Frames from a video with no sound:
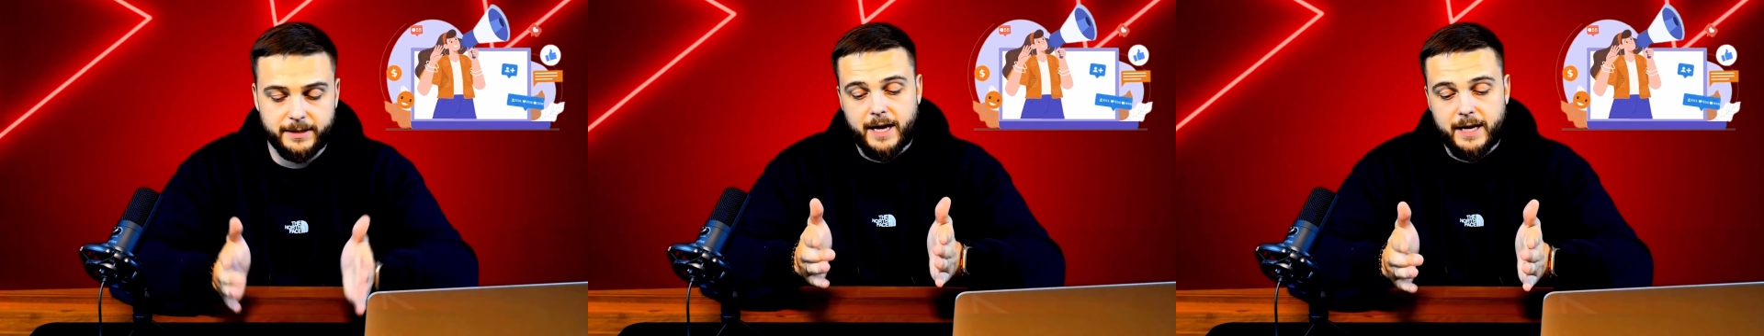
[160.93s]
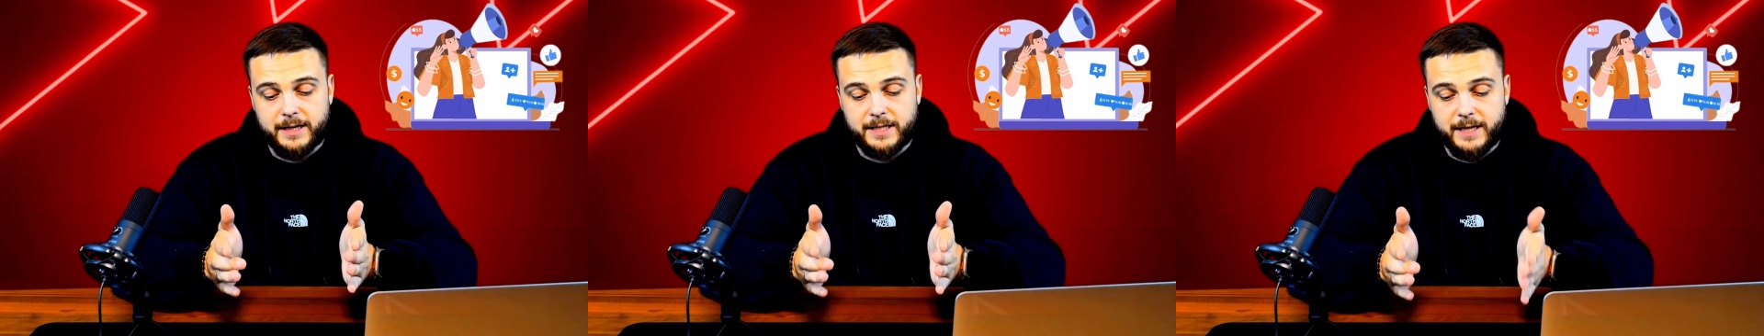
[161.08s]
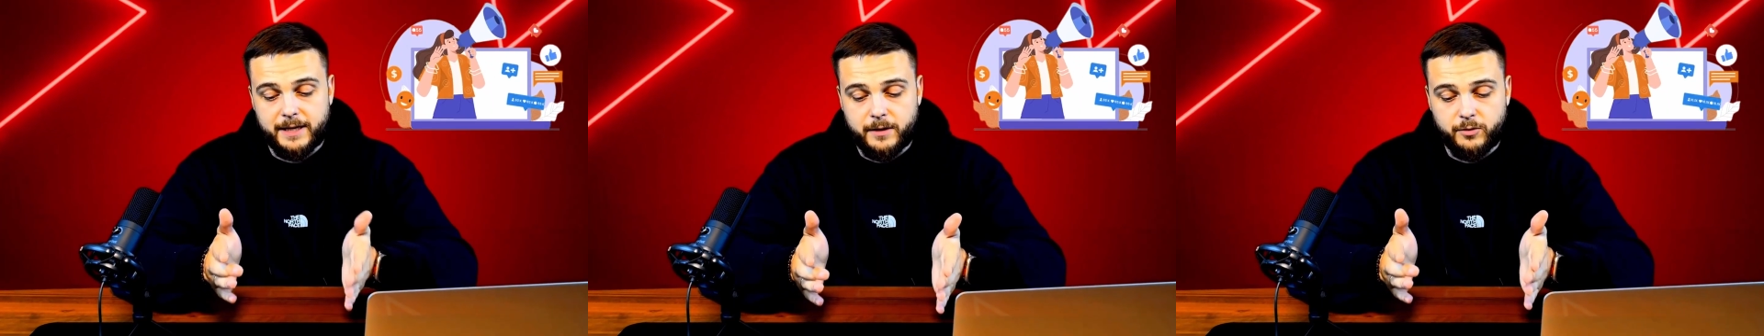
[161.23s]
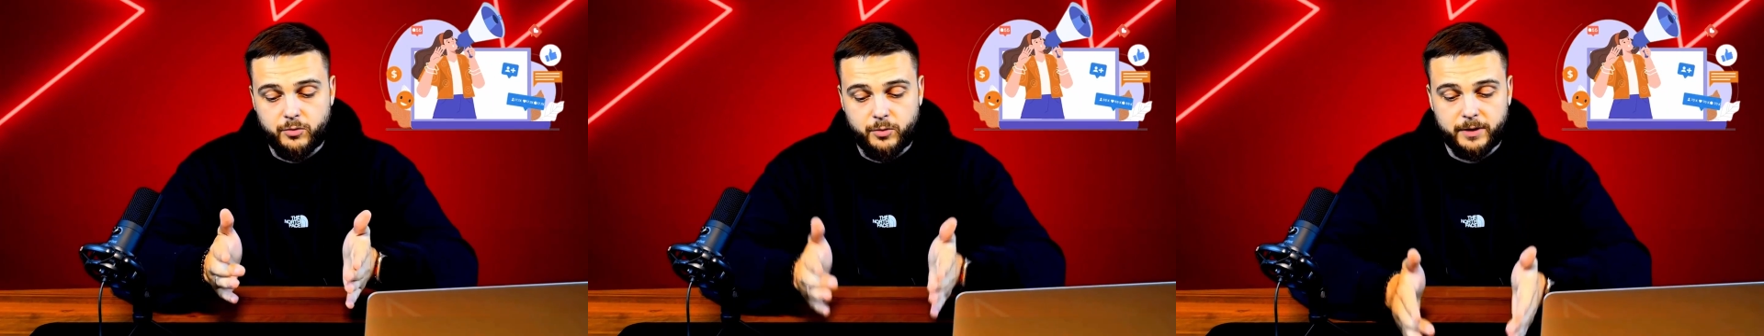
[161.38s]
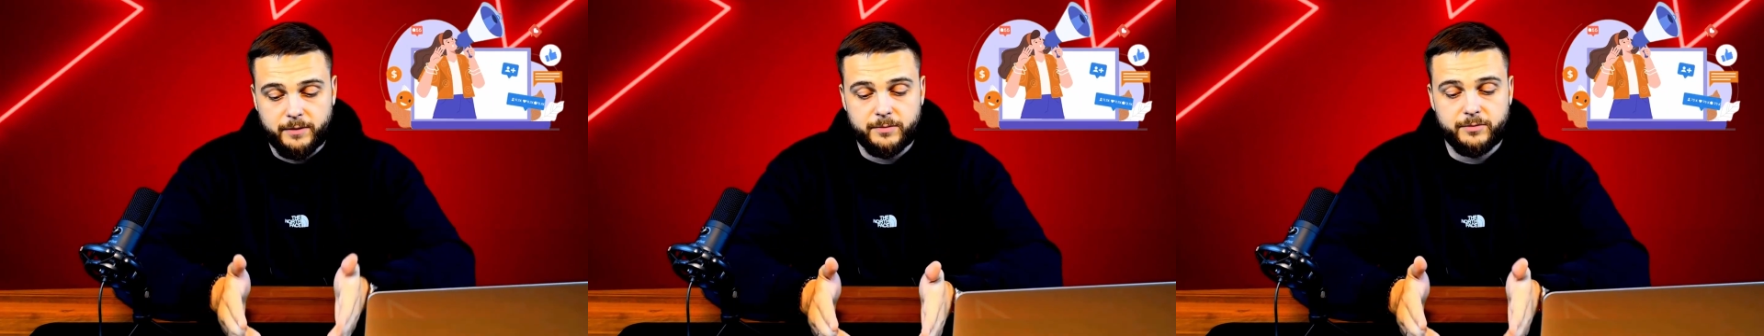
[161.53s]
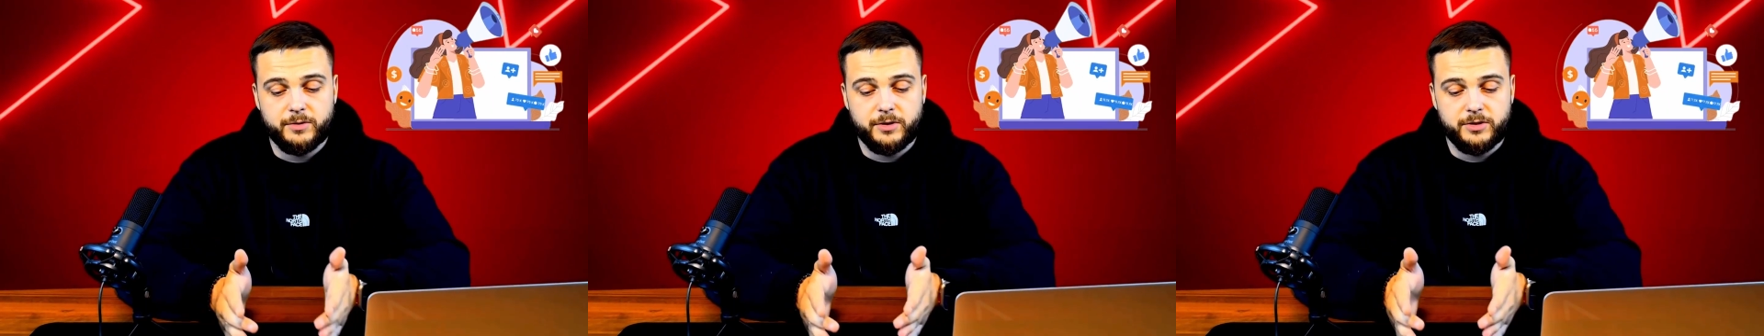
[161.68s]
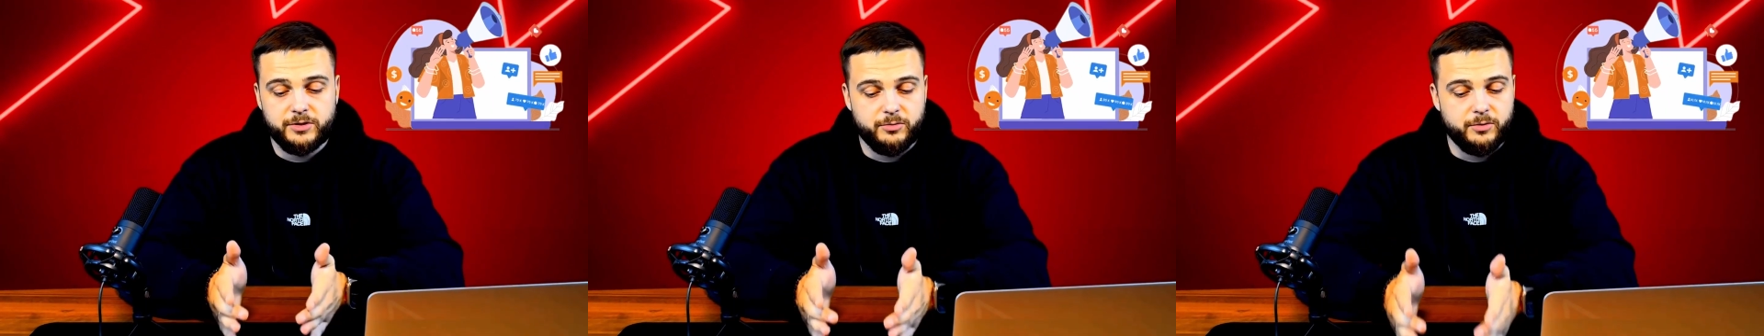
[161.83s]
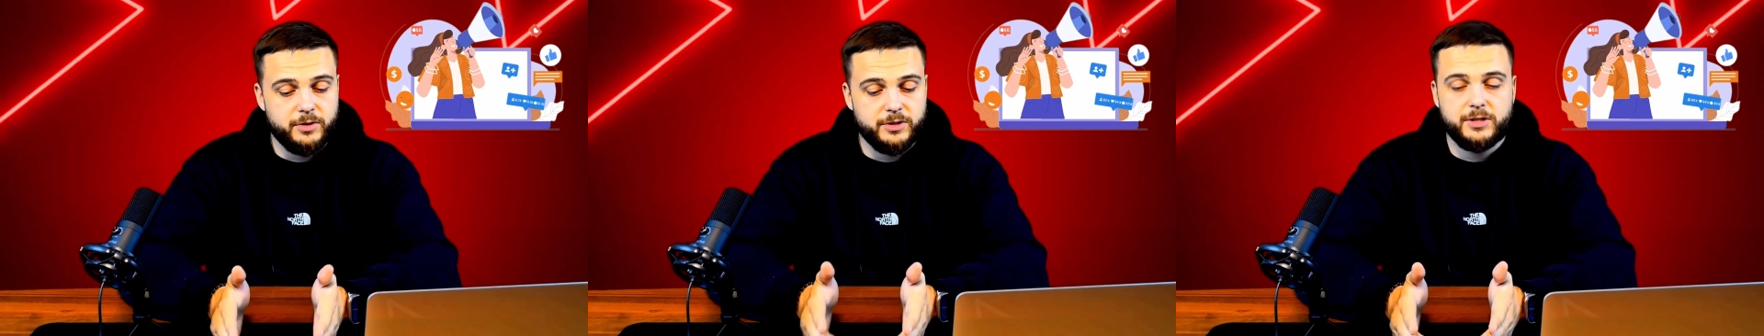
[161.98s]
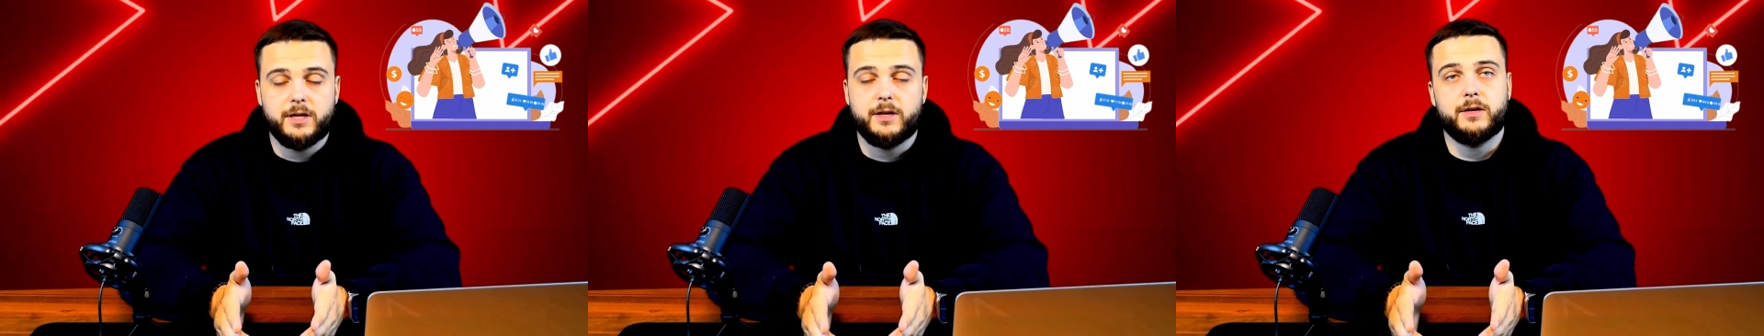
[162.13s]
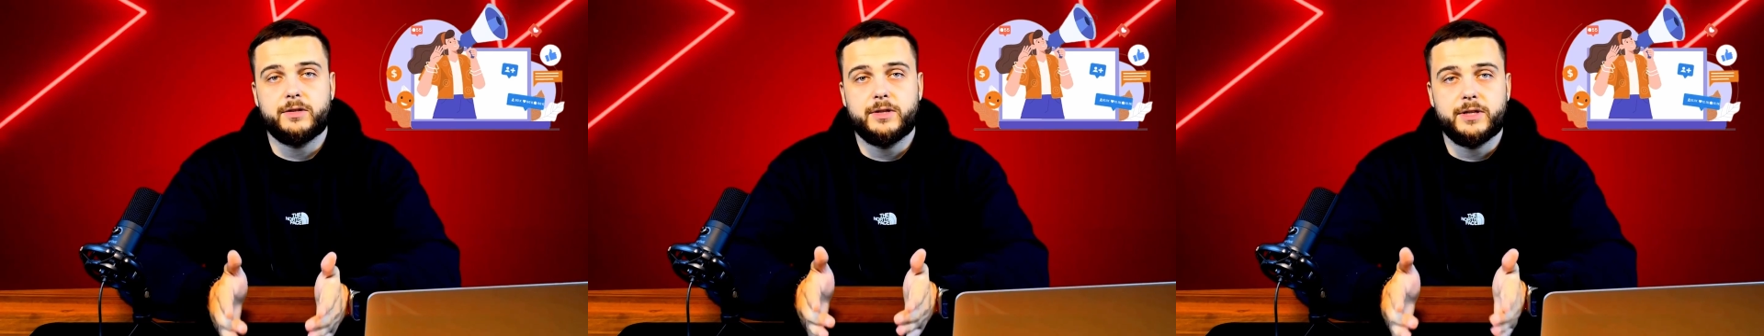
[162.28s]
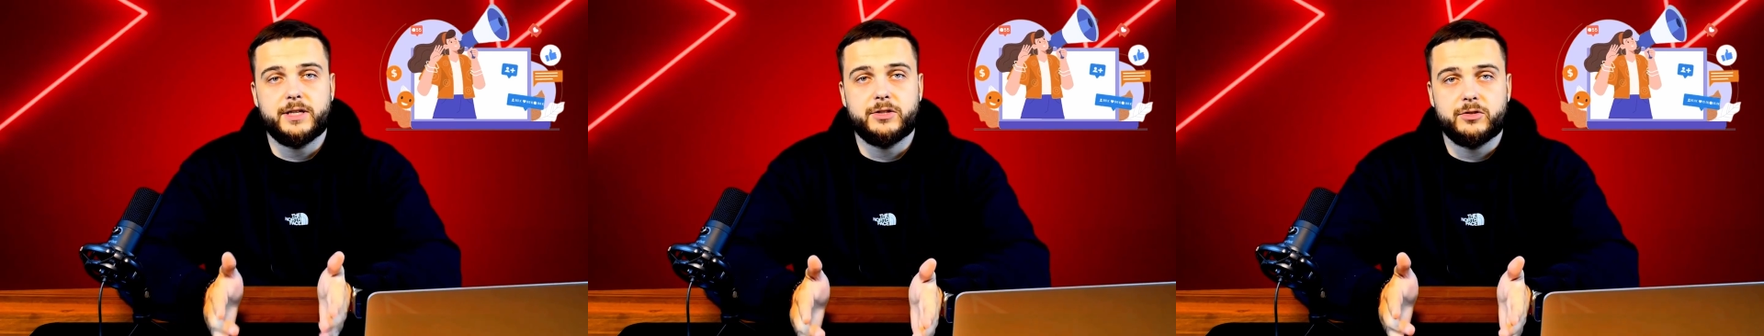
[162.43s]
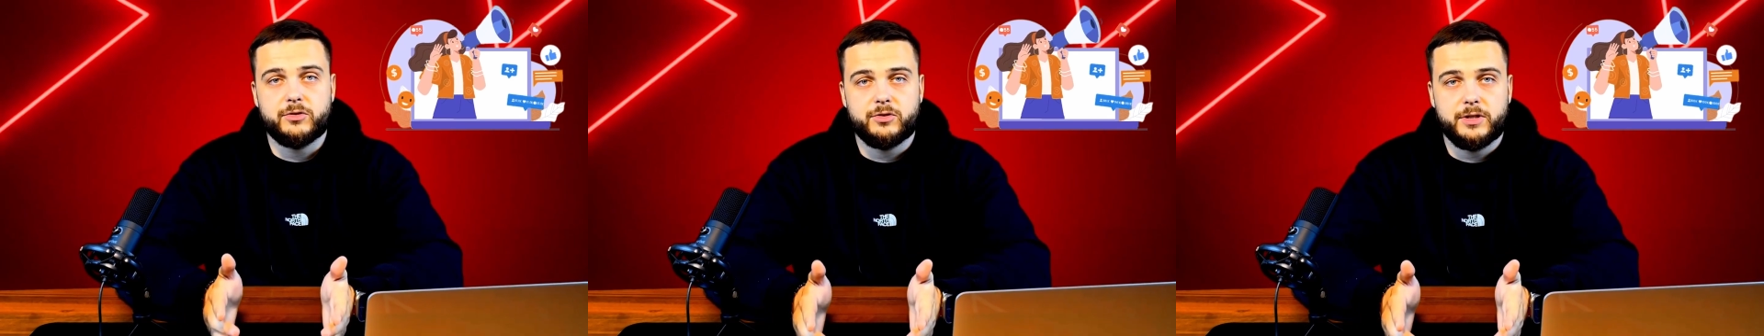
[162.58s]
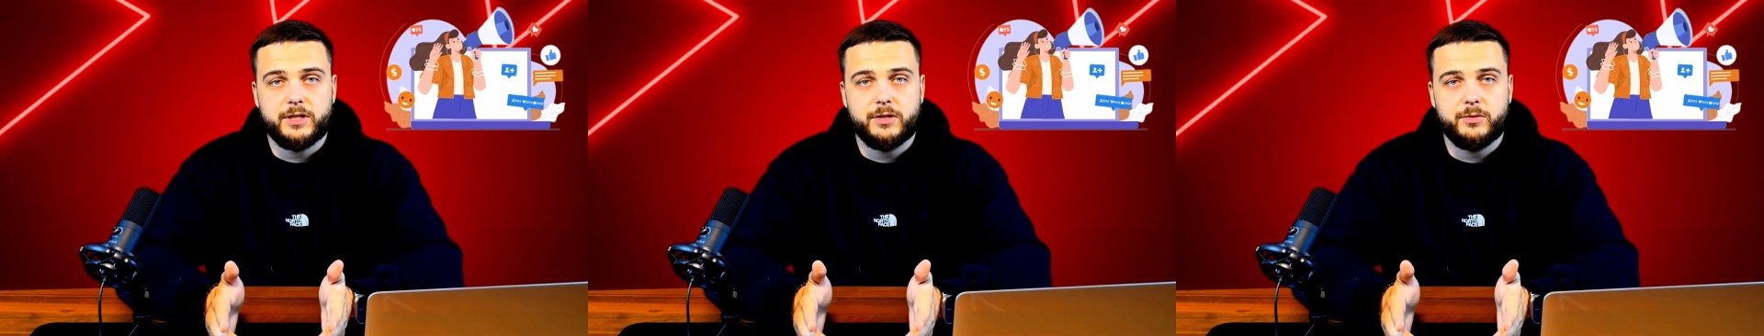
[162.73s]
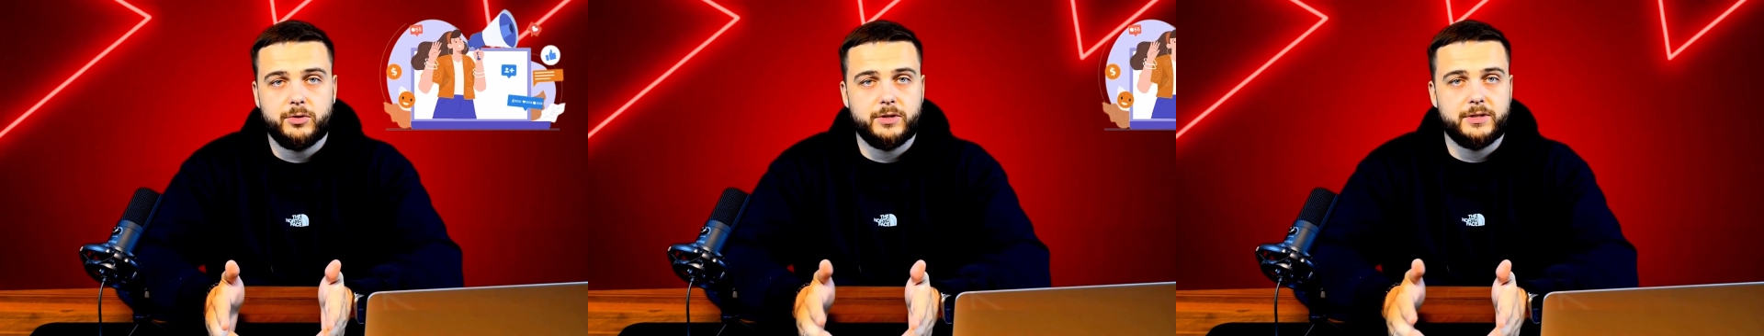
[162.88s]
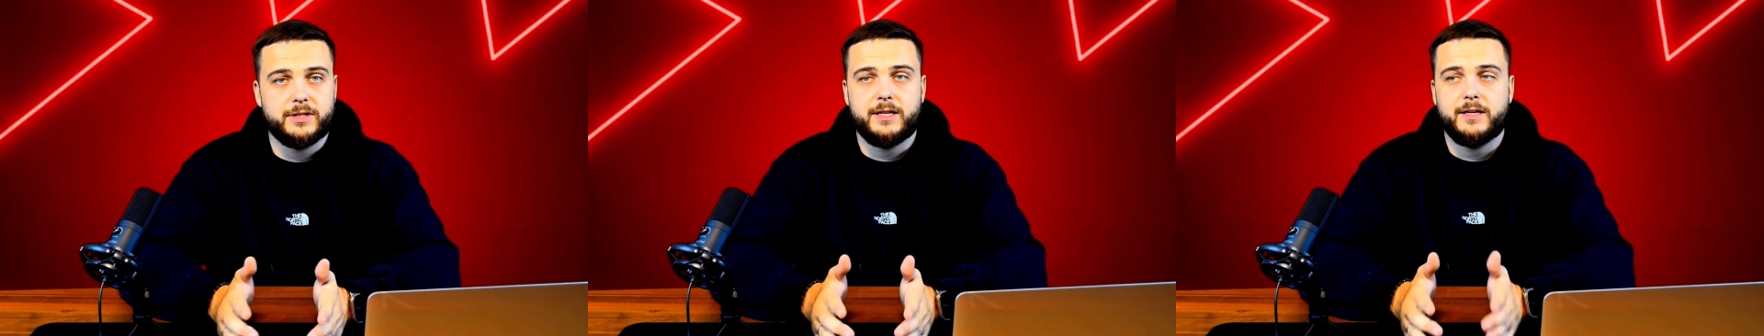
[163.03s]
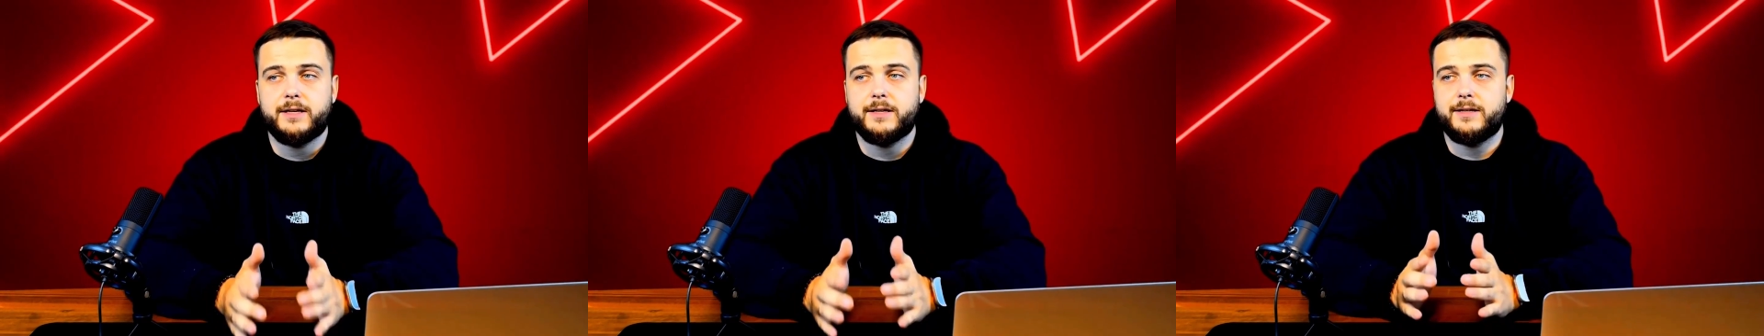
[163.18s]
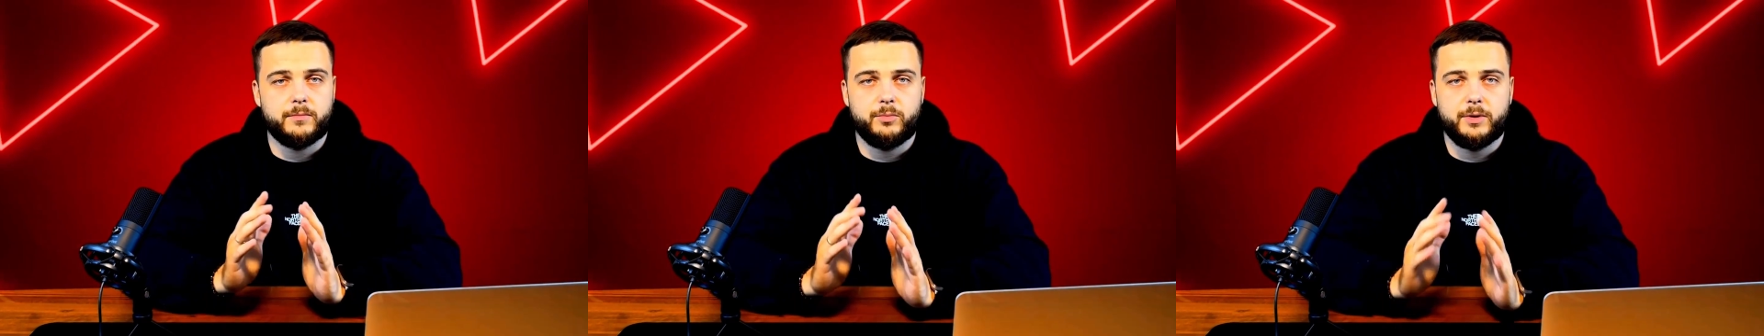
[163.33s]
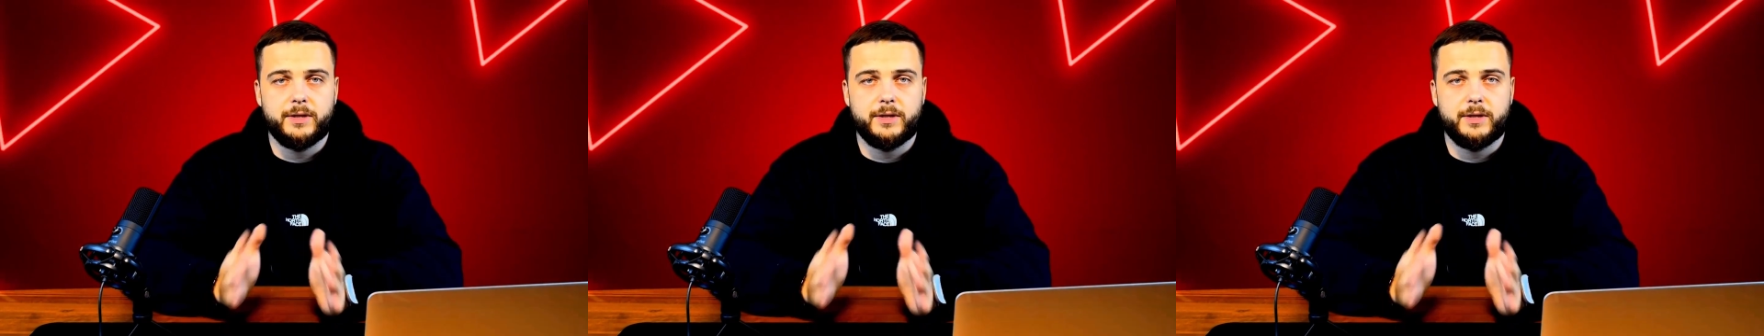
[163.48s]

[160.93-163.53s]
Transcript: and get a quick first result literally within